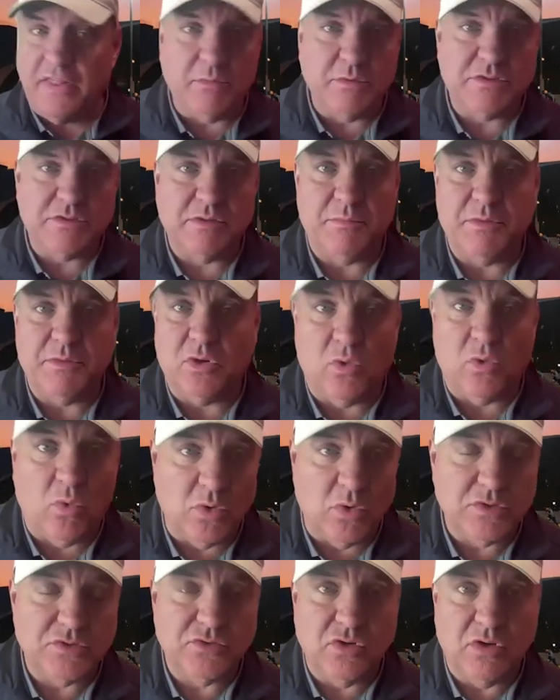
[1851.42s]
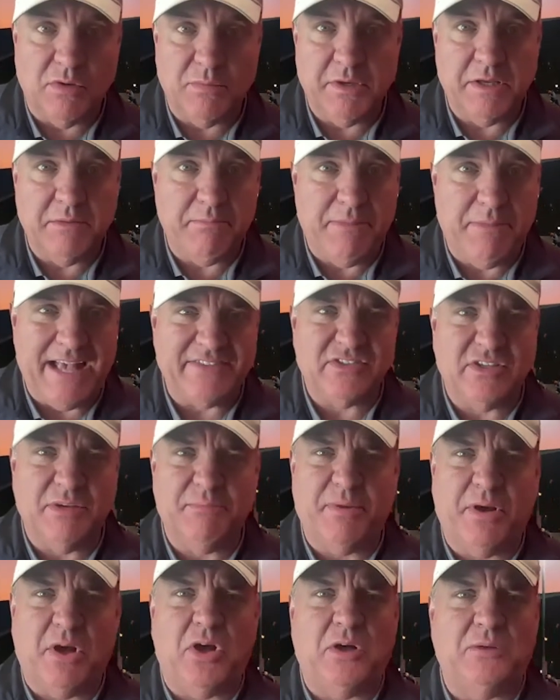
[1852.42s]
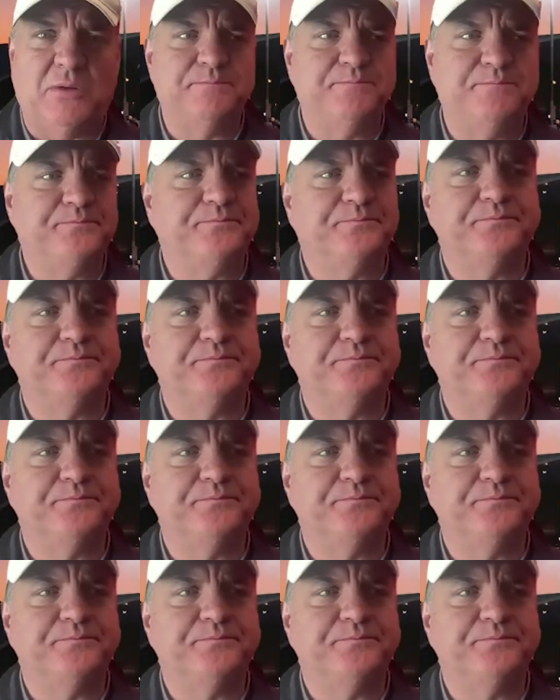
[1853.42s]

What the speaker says: that with some of the court storming in basketball.